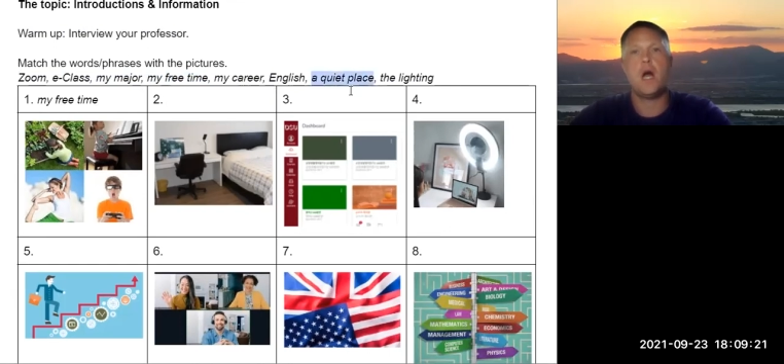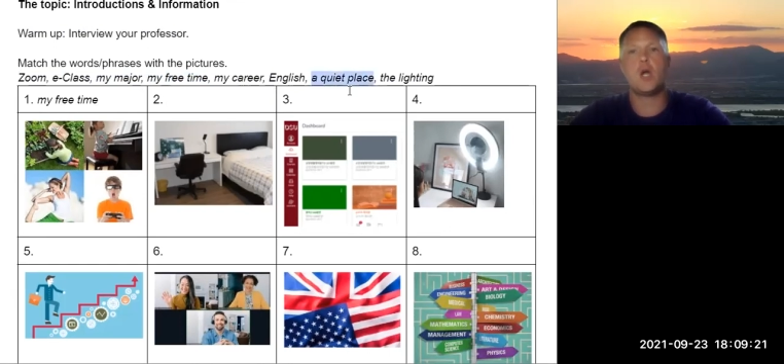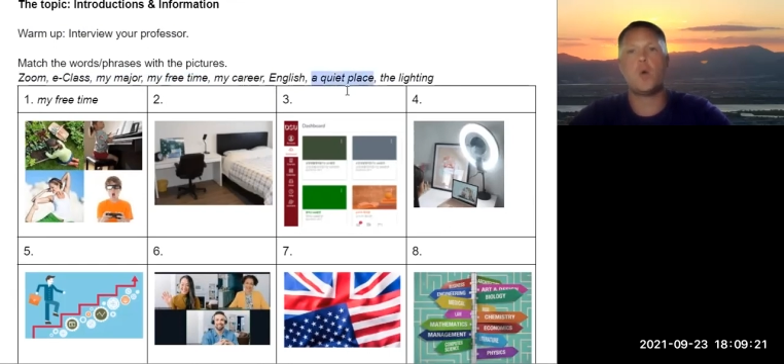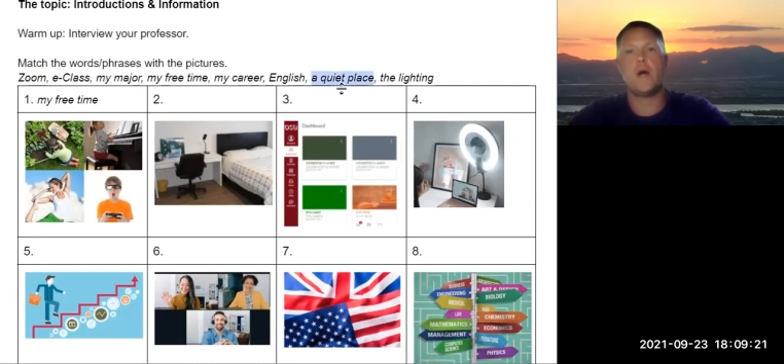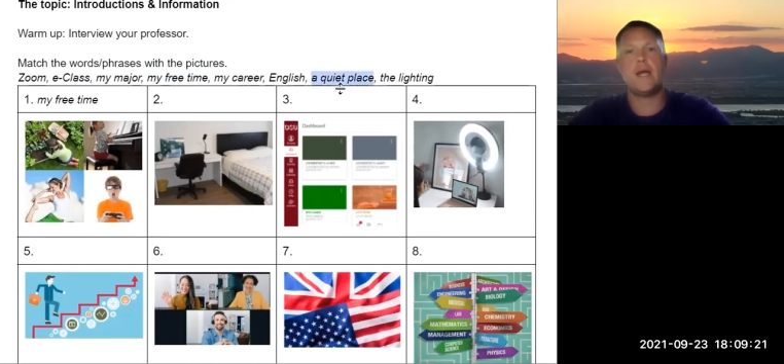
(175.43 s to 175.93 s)
a
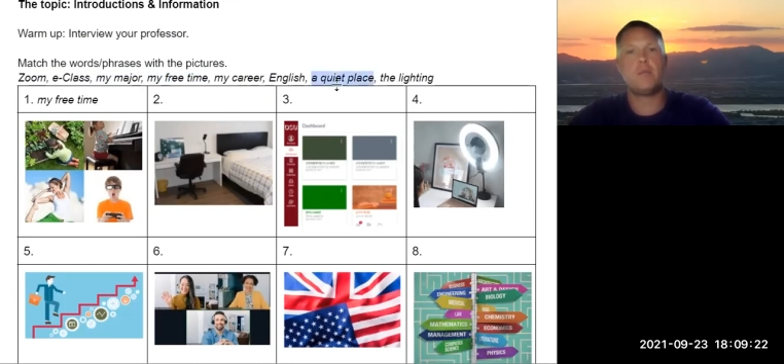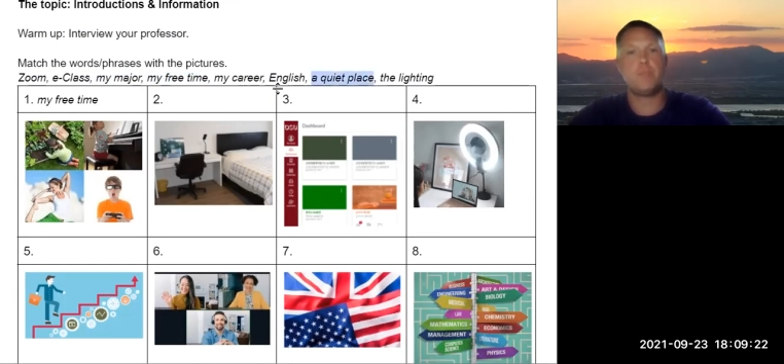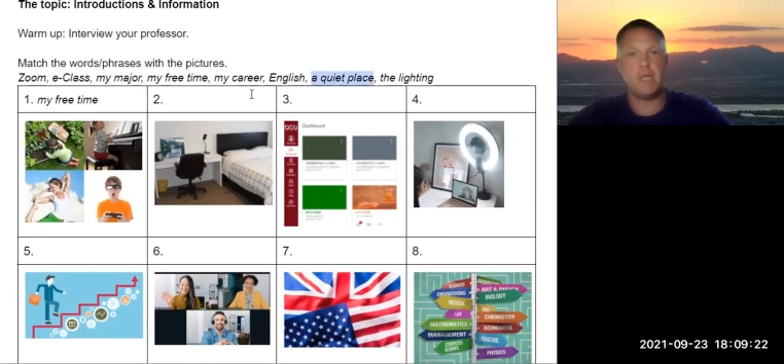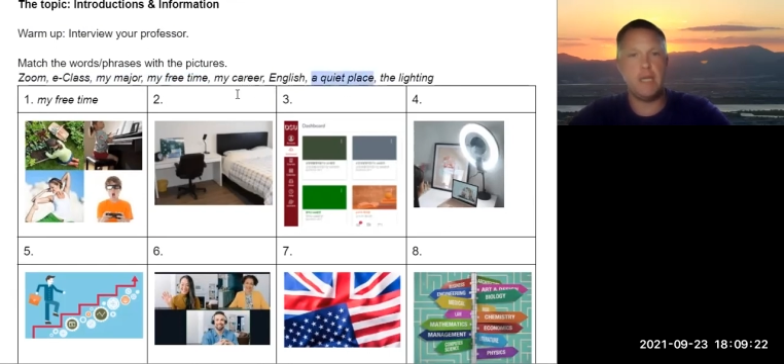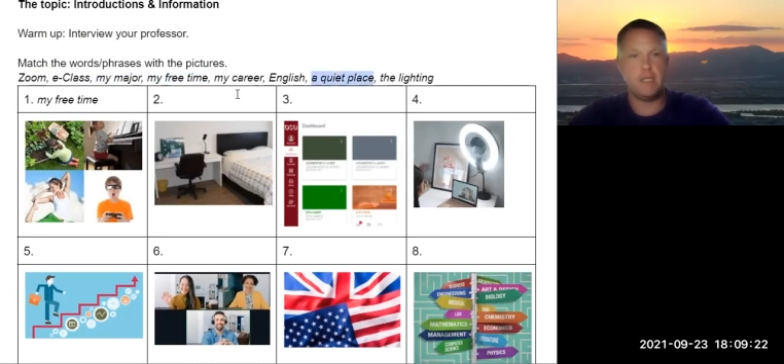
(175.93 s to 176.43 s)
quiet
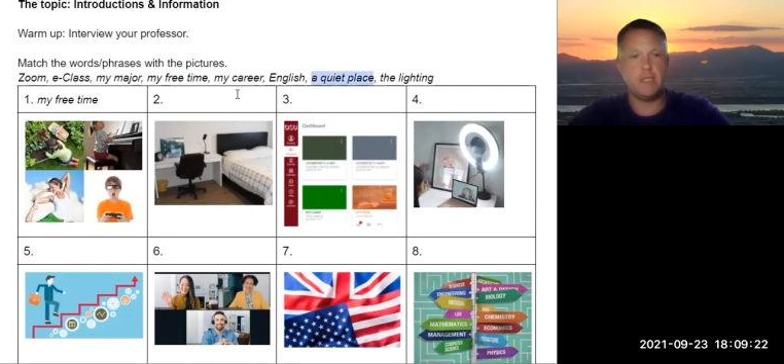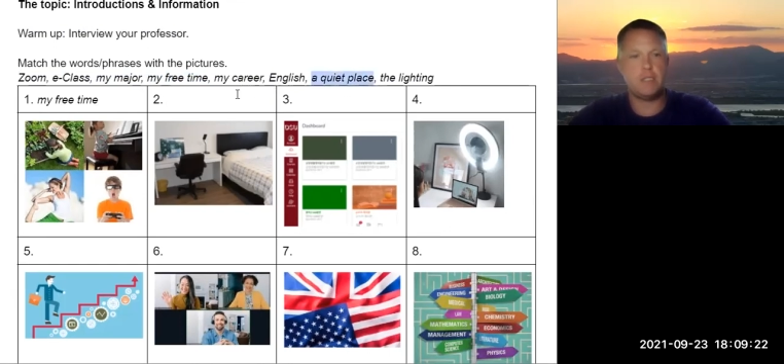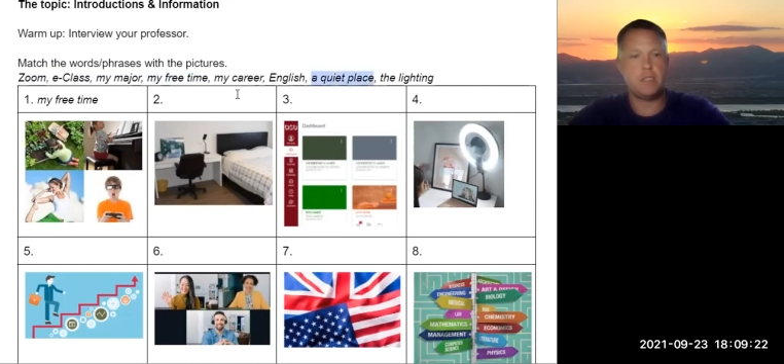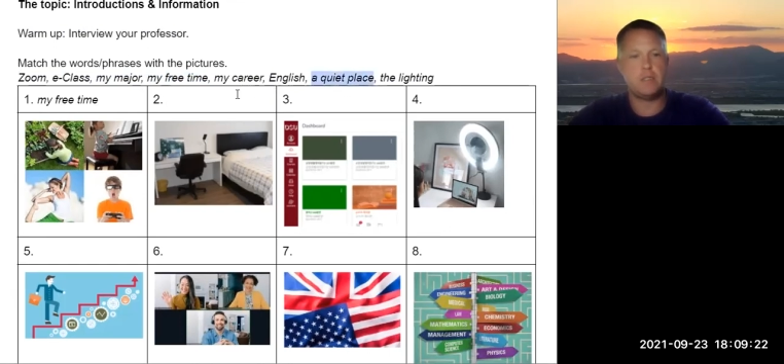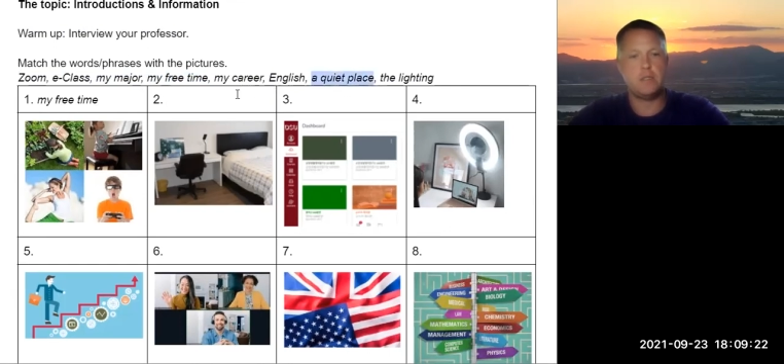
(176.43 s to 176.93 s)

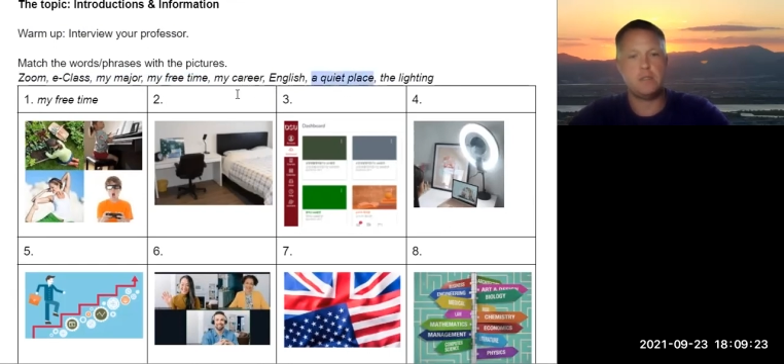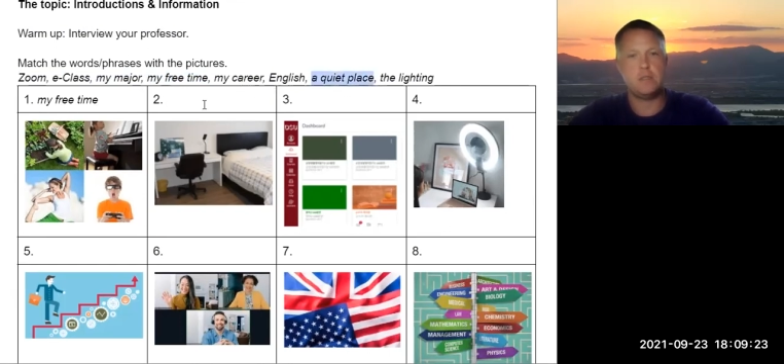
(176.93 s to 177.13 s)
place.